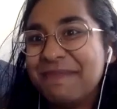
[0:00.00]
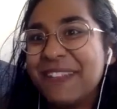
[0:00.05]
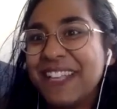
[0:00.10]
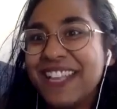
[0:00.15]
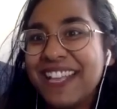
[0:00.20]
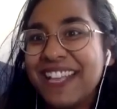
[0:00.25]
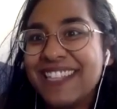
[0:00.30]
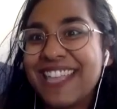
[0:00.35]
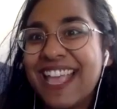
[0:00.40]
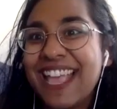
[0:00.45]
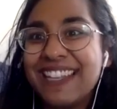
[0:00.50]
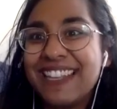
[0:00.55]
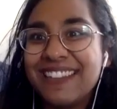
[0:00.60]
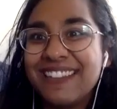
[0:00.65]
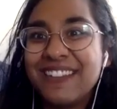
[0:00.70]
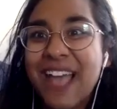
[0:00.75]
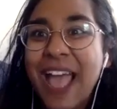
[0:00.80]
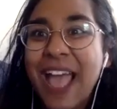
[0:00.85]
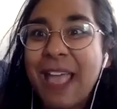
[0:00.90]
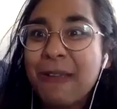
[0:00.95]
because I
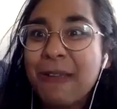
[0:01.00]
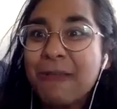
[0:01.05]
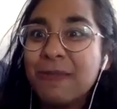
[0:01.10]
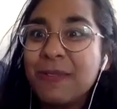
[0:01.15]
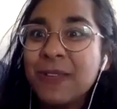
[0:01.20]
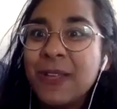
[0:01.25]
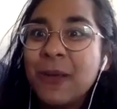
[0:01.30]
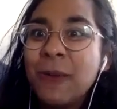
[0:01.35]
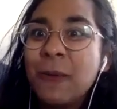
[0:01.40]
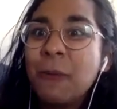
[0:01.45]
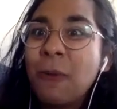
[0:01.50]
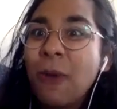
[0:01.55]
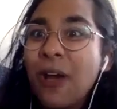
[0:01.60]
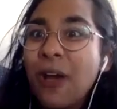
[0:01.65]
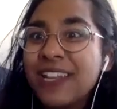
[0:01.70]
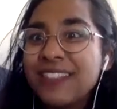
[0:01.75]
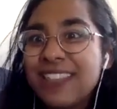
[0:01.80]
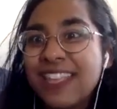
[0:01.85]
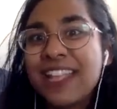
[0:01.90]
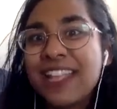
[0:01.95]

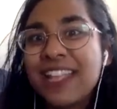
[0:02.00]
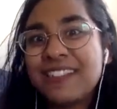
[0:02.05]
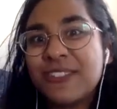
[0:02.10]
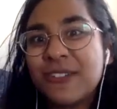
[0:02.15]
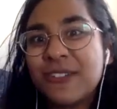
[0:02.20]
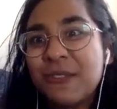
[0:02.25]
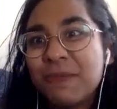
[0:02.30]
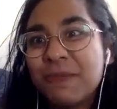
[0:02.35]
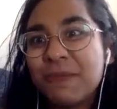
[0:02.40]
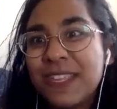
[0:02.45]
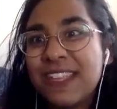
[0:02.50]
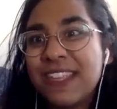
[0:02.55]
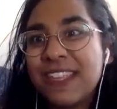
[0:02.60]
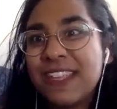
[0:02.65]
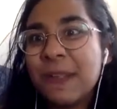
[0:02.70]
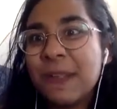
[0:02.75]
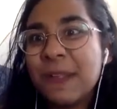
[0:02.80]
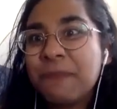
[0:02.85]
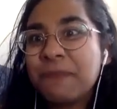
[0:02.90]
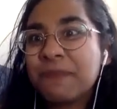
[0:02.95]
wanted the answer to
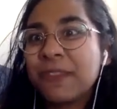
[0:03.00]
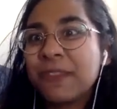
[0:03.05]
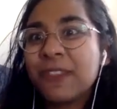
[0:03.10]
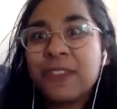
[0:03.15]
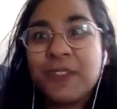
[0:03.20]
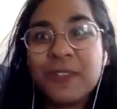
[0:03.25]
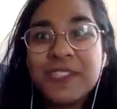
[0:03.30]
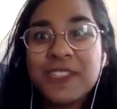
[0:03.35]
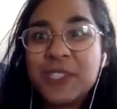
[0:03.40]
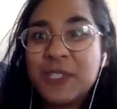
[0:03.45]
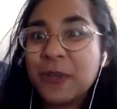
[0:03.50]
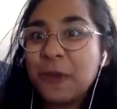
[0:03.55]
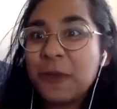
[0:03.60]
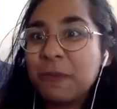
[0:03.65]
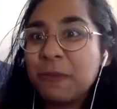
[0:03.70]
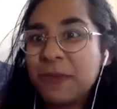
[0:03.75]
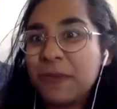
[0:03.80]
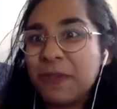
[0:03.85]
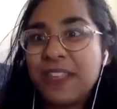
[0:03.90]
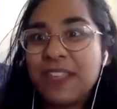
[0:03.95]
be, there's still
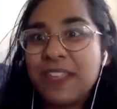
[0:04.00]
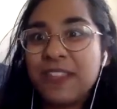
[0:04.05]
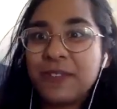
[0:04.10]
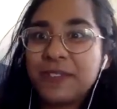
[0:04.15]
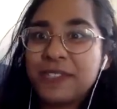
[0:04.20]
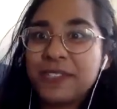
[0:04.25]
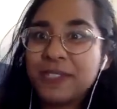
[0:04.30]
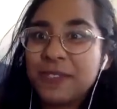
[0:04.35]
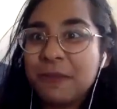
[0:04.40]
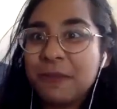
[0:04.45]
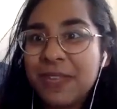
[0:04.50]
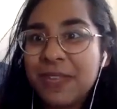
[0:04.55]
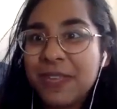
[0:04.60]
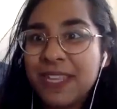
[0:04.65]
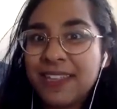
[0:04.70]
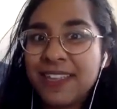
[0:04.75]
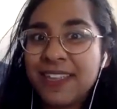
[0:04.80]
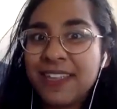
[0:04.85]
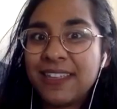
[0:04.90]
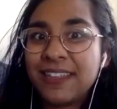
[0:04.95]
beauty and there's still
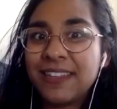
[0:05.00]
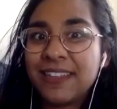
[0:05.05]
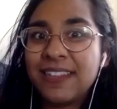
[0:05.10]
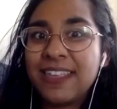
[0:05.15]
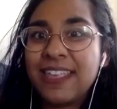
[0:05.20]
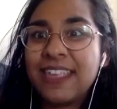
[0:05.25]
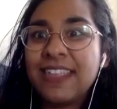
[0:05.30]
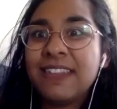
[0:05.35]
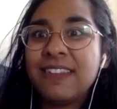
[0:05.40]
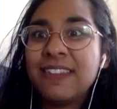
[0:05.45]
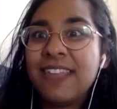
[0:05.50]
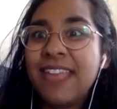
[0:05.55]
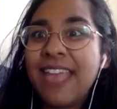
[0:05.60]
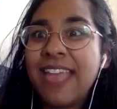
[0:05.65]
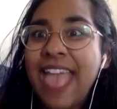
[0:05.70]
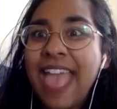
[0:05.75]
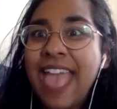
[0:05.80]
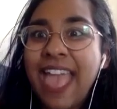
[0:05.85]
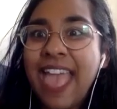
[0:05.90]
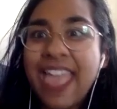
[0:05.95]
meaning in
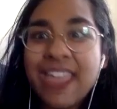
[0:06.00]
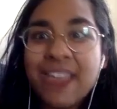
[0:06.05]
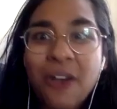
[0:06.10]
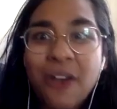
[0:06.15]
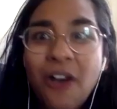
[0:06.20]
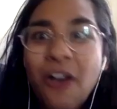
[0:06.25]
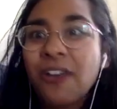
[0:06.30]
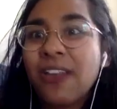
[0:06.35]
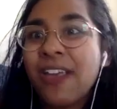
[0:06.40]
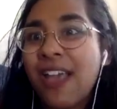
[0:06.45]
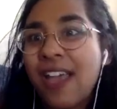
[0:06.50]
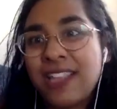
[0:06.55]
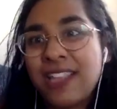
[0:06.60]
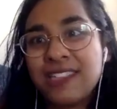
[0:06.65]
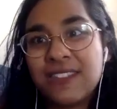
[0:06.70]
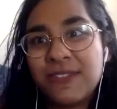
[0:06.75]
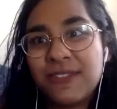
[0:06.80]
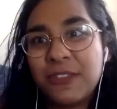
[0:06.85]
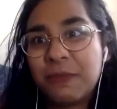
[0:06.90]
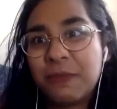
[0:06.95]
all
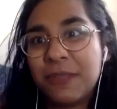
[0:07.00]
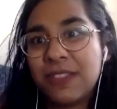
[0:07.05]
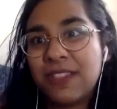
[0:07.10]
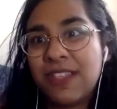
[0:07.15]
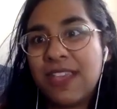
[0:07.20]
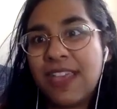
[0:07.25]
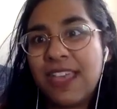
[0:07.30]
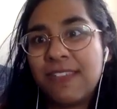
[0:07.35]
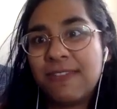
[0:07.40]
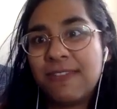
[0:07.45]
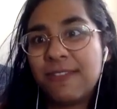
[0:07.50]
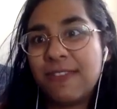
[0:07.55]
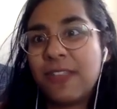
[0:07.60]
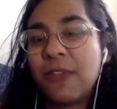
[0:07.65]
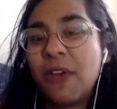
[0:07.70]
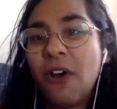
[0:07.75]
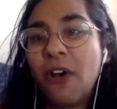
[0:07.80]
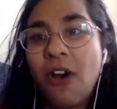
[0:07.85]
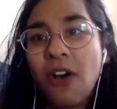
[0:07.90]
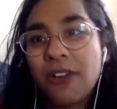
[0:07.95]
kinds of human life
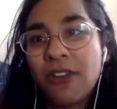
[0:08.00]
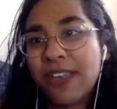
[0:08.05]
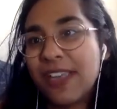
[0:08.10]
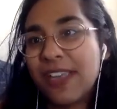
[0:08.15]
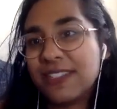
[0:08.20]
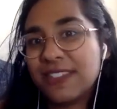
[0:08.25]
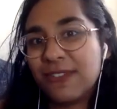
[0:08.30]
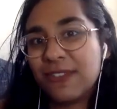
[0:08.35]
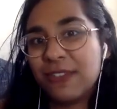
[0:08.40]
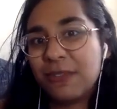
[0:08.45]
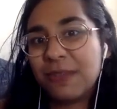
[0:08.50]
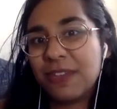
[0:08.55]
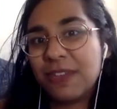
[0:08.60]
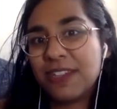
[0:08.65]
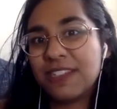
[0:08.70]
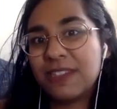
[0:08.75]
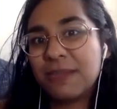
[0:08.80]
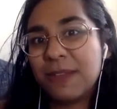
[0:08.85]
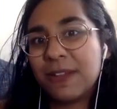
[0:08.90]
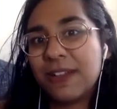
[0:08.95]
and all kinds of human
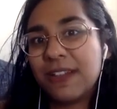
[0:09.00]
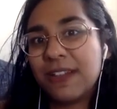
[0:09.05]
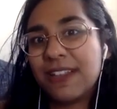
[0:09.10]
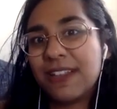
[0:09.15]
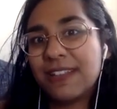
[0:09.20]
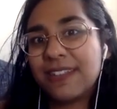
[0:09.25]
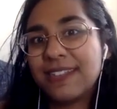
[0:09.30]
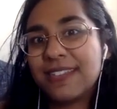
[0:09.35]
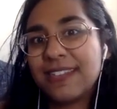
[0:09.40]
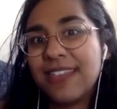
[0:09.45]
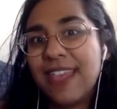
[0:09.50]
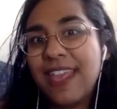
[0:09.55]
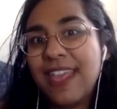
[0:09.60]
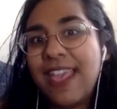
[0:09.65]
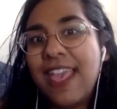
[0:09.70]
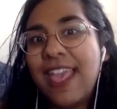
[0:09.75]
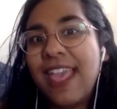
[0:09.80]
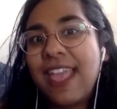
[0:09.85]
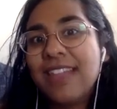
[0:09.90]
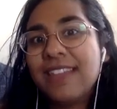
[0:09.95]
experience.
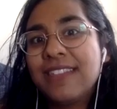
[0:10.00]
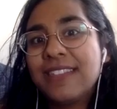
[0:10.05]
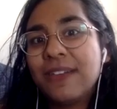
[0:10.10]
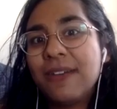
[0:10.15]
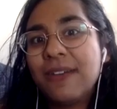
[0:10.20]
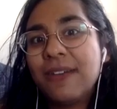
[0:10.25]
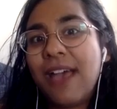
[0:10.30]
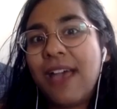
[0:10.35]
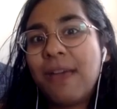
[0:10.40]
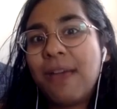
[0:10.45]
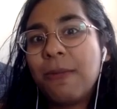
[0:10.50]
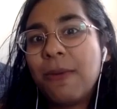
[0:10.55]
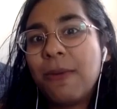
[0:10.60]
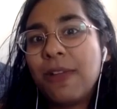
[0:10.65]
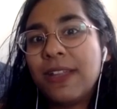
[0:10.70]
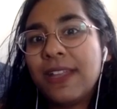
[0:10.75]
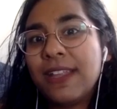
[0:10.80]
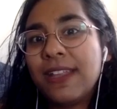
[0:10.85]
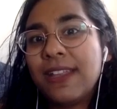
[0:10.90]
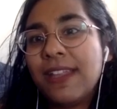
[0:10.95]
And so I
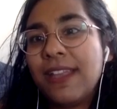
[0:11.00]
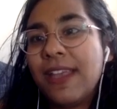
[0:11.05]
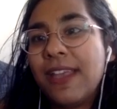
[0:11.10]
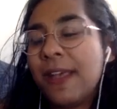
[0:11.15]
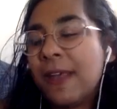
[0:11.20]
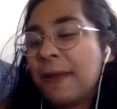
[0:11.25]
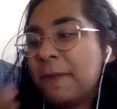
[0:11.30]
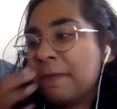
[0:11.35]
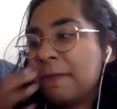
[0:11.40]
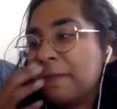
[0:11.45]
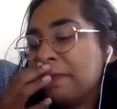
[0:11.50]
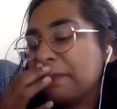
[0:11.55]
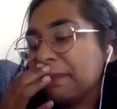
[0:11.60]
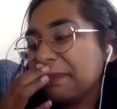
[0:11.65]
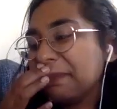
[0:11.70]
wanted, I